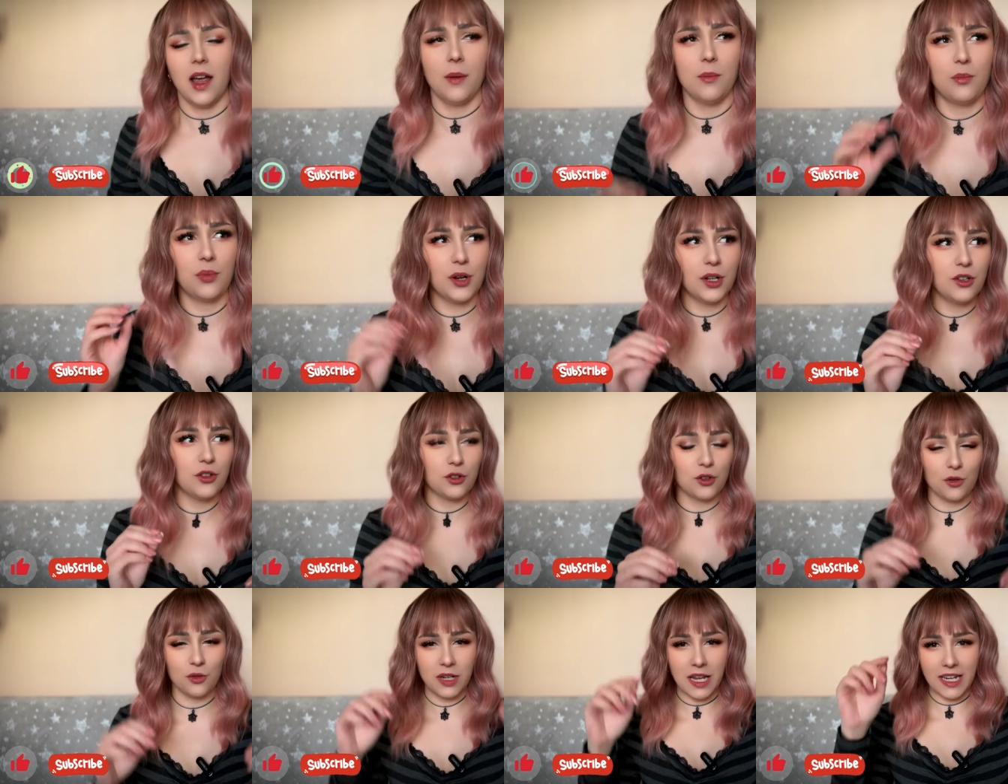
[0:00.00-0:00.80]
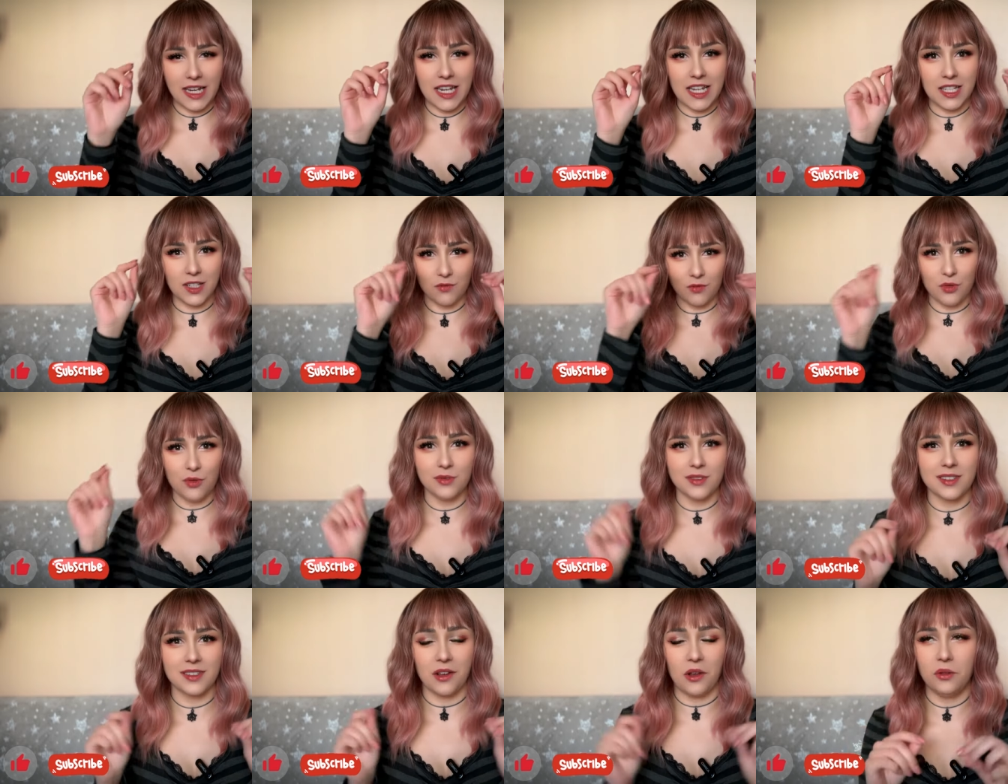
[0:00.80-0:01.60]
I'm pretty sure that the
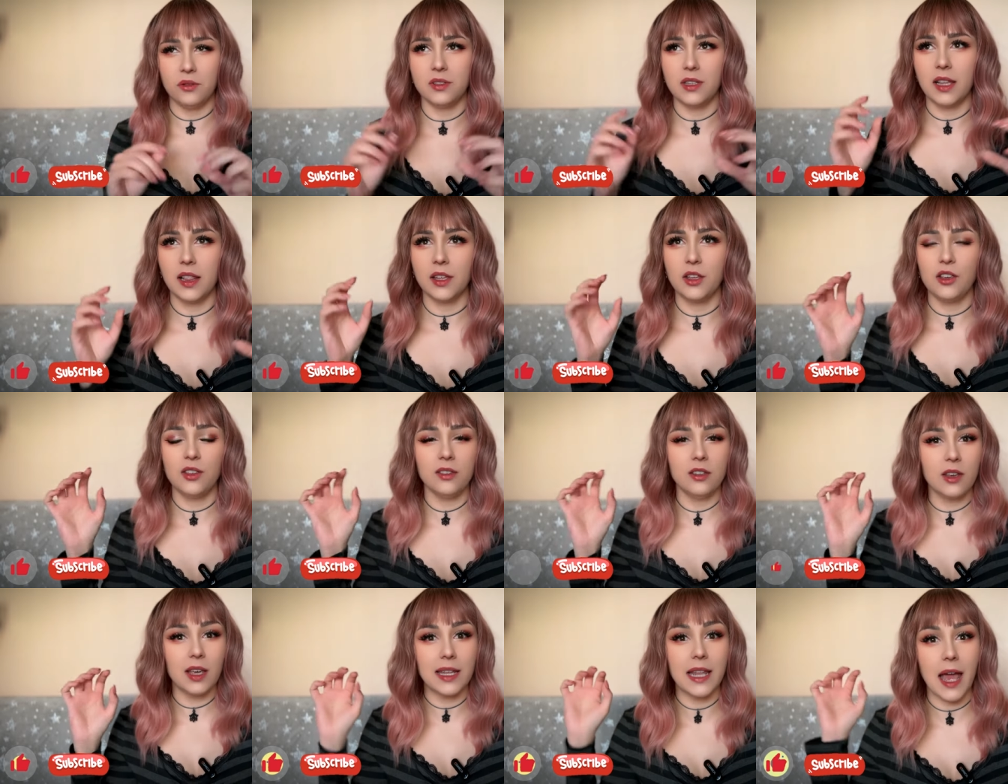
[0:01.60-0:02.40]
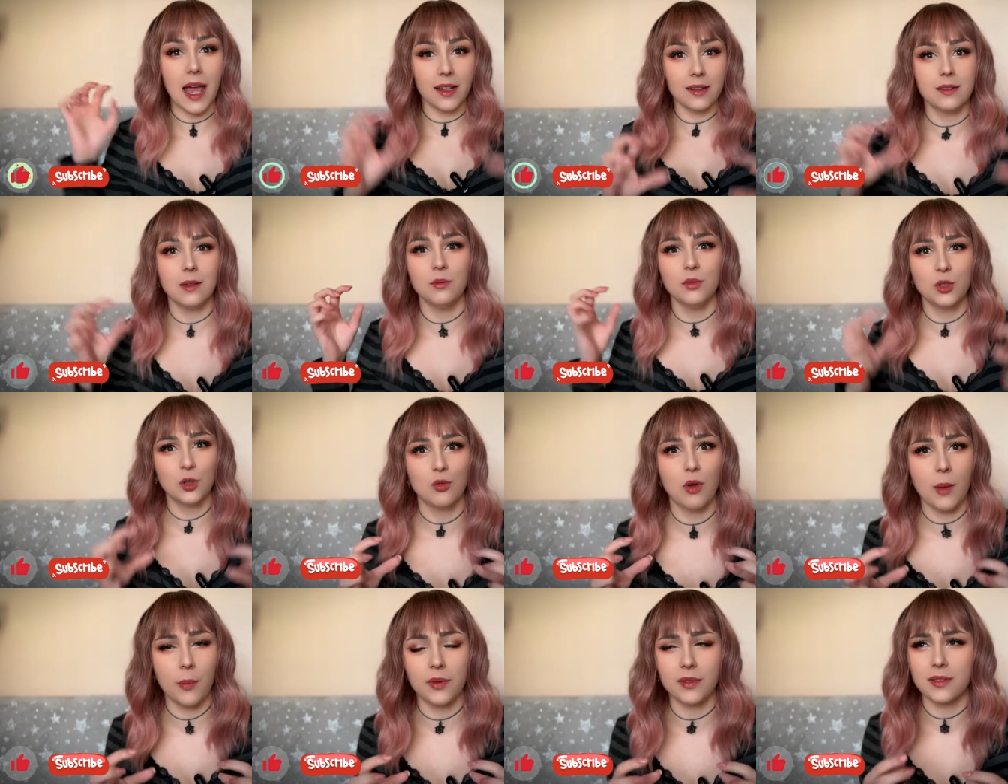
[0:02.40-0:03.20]
runestones, you can add them to
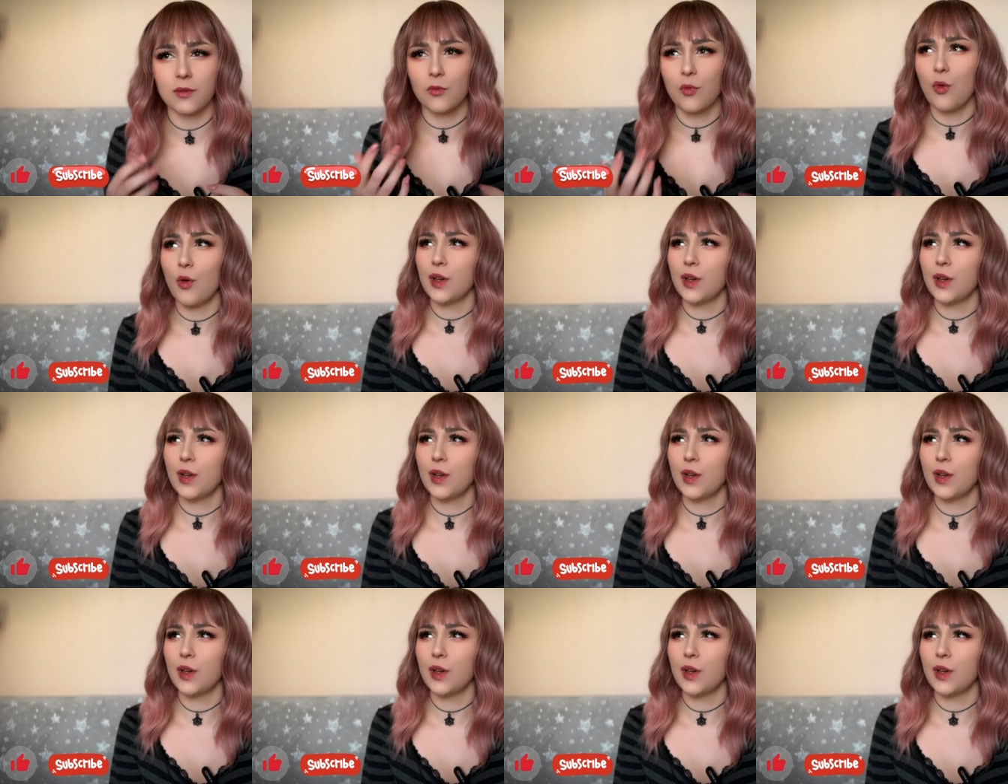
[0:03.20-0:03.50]
weapons.